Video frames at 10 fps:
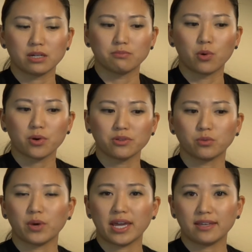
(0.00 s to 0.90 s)
more the
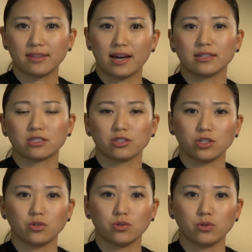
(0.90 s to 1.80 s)
way that
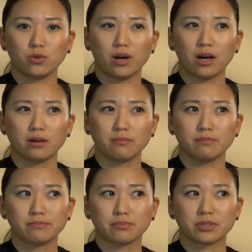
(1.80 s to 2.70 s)
you
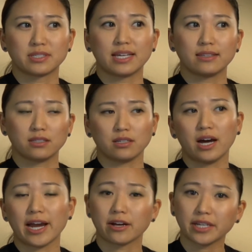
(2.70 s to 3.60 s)
present the
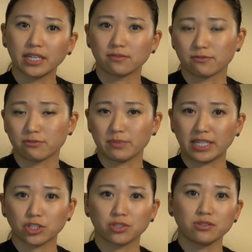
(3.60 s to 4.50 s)
hierarchy of
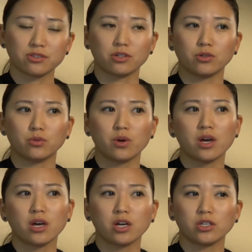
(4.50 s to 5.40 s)
information. So
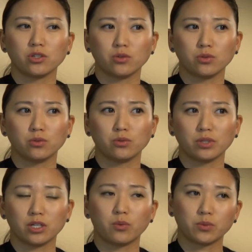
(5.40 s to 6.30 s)

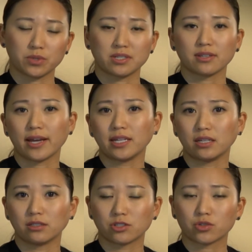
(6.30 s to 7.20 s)
when we're
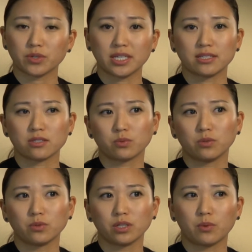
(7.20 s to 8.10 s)
designing screens, we
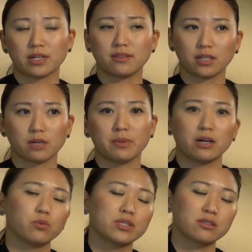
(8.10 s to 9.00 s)
really want to think
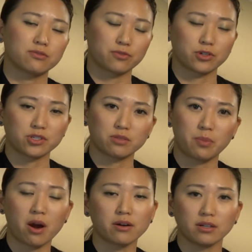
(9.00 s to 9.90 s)
about what's the first
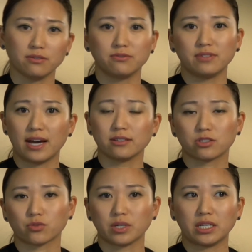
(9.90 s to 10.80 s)
part of that
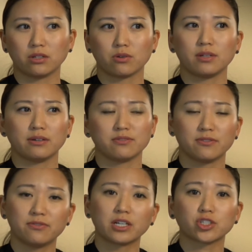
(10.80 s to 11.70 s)
screen, or that the
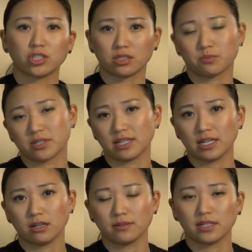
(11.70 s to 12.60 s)
functions
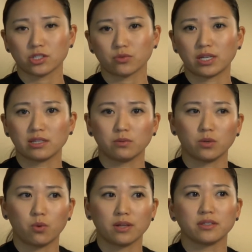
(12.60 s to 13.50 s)
presented on that screen that we
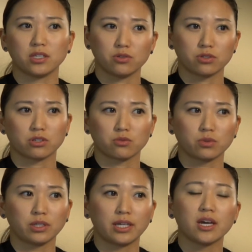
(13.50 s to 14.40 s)
want the user to
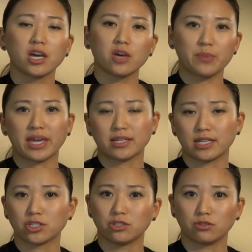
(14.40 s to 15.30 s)
really pay
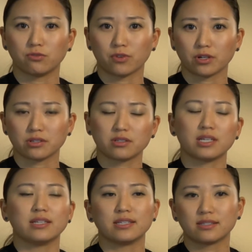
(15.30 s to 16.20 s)
attention to first,
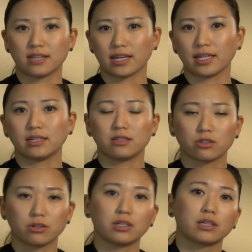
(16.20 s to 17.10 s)
and then second and
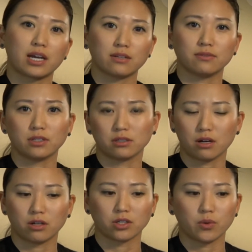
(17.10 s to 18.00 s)
third in kind of an
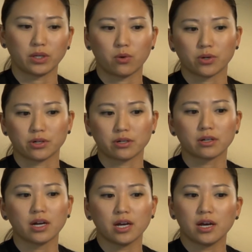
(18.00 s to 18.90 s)
ongoing order.
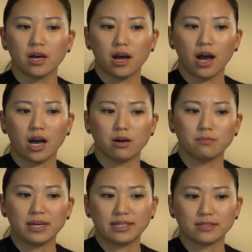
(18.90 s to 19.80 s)

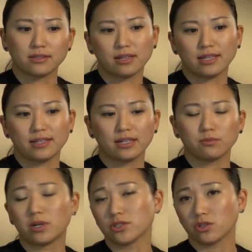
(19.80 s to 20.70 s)
And
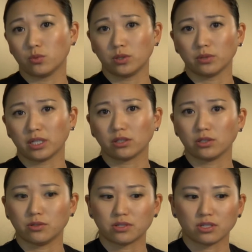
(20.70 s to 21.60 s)
that also will
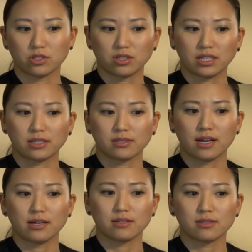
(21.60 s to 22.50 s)
include such things
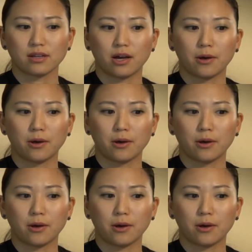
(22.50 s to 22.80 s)
as